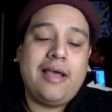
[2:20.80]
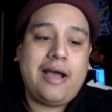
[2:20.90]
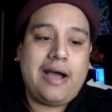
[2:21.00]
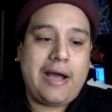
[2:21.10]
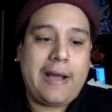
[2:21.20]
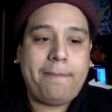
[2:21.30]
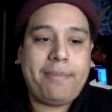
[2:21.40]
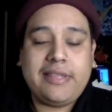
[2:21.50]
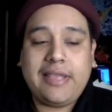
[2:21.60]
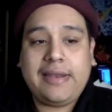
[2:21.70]

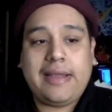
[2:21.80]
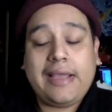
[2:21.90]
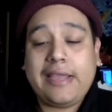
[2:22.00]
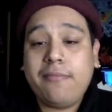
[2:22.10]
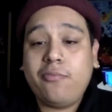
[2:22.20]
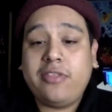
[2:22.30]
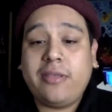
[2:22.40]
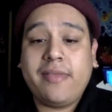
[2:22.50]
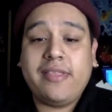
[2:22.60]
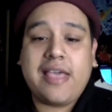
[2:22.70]
But then I came with the
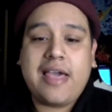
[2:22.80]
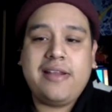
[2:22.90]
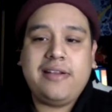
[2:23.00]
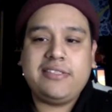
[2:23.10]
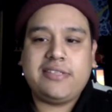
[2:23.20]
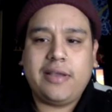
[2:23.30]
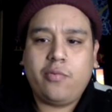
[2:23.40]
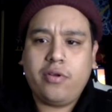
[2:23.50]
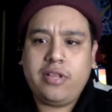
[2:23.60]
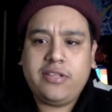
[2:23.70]
mentality is like,
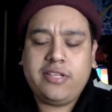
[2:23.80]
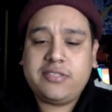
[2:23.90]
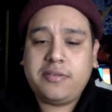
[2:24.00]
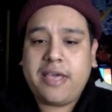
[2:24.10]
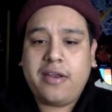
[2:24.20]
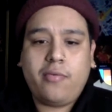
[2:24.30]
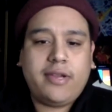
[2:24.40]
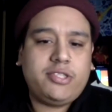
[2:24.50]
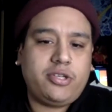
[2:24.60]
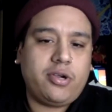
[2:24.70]
it doesn't matter where
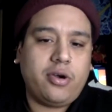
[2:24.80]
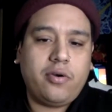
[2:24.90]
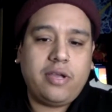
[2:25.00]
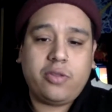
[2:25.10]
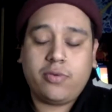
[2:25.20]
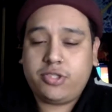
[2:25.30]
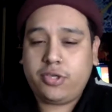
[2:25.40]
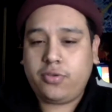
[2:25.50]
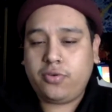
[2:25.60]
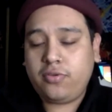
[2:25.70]
you go, it's what you
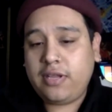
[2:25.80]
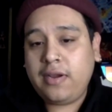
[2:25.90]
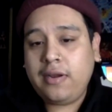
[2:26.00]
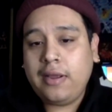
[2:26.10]
do there.